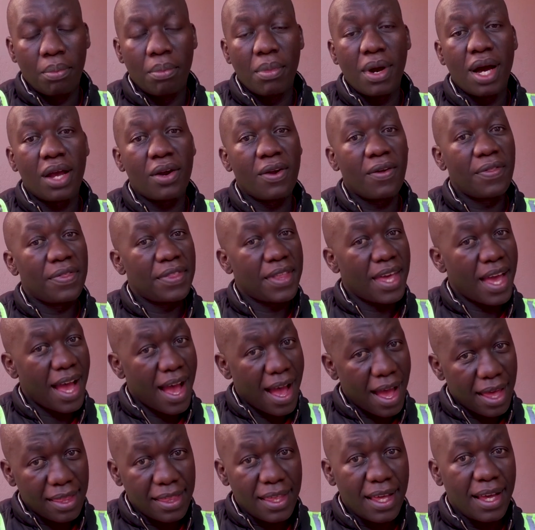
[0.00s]
But on
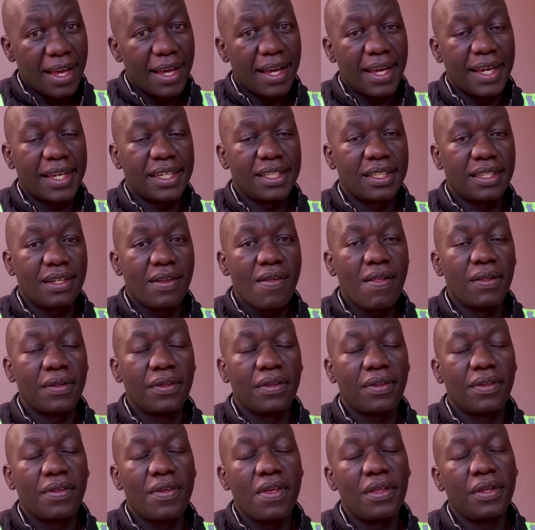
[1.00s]
the other hand,
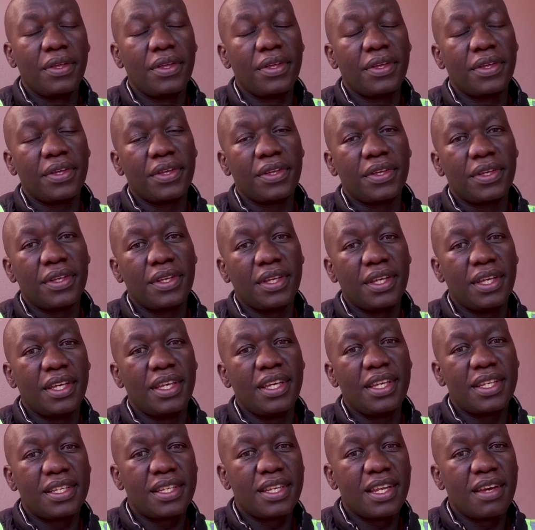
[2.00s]

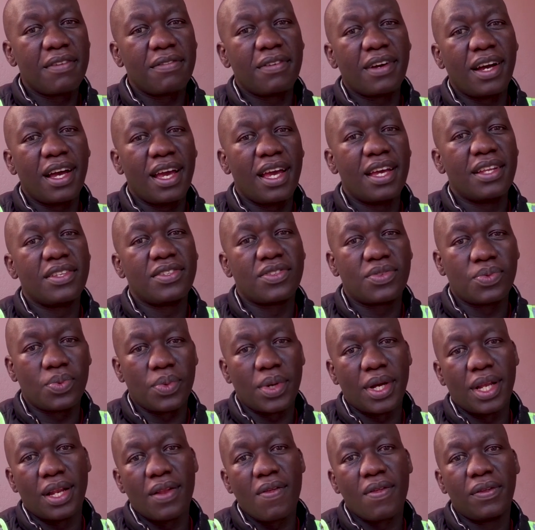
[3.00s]
it never ends
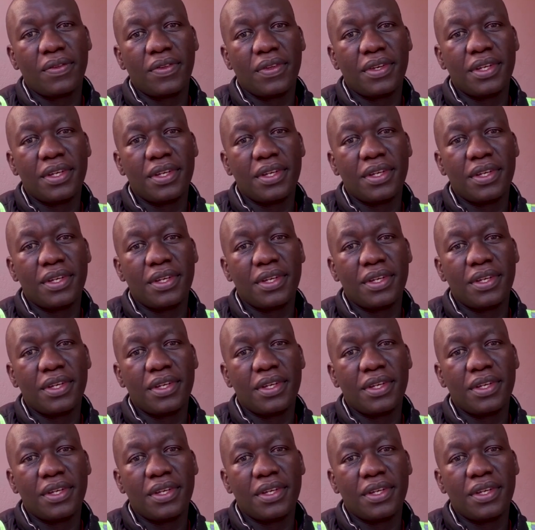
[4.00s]
well.